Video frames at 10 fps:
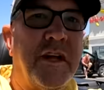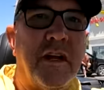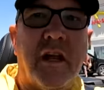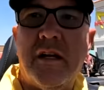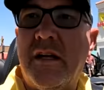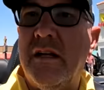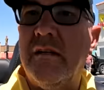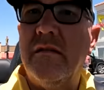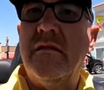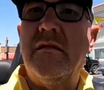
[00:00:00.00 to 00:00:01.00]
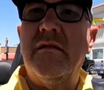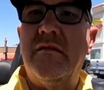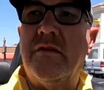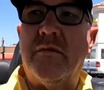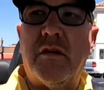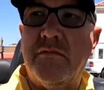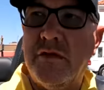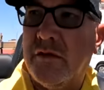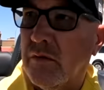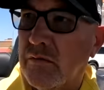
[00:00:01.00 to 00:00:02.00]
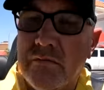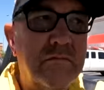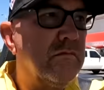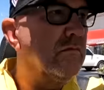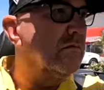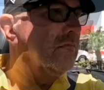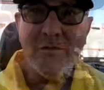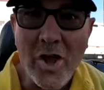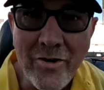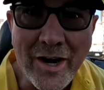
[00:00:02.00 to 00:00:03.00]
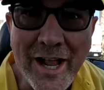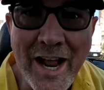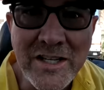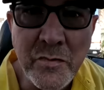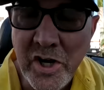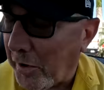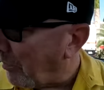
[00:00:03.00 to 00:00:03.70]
you get lucky. Ooh la la. Sometimes you don't. All right, guys, we are